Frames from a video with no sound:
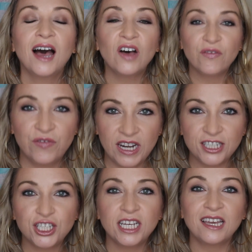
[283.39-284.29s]
of
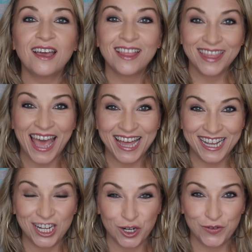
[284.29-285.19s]
finishing that
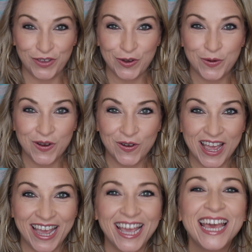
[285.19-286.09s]
interview,
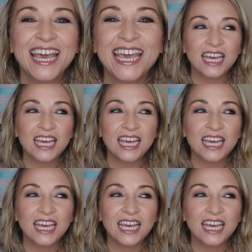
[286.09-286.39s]
okay?